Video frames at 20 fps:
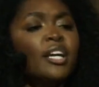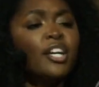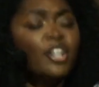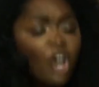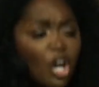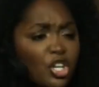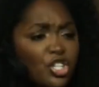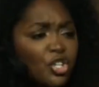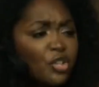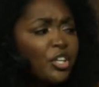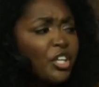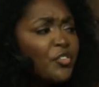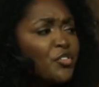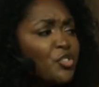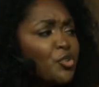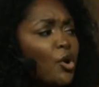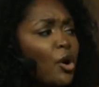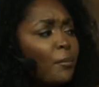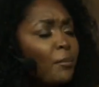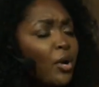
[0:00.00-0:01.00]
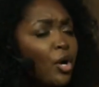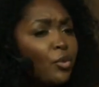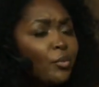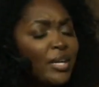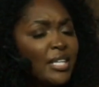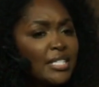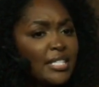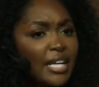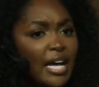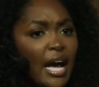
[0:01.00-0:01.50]
It also gives you a
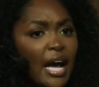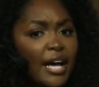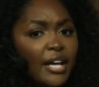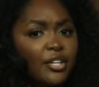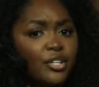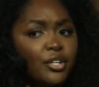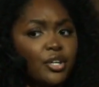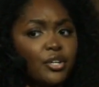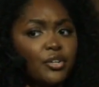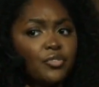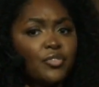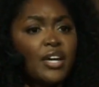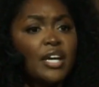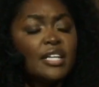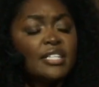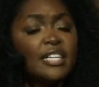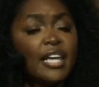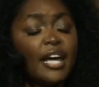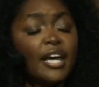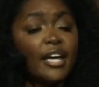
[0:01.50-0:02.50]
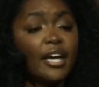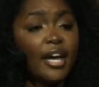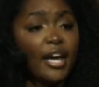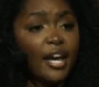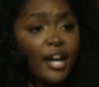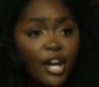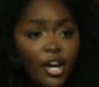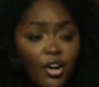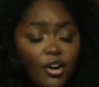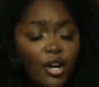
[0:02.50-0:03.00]
moment to kind of take
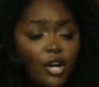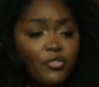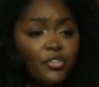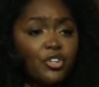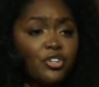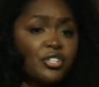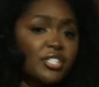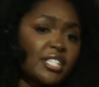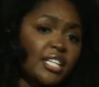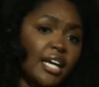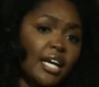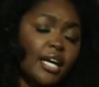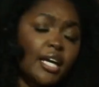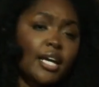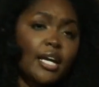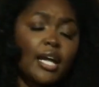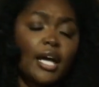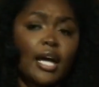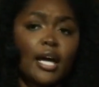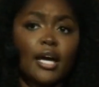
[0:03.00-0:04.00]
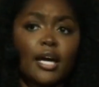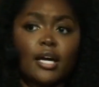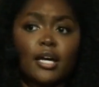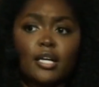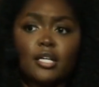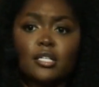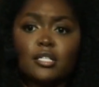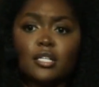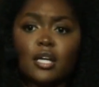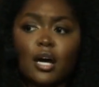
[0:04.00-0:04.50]
care of your skin
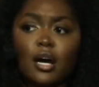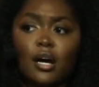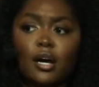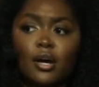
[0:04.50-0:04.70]
and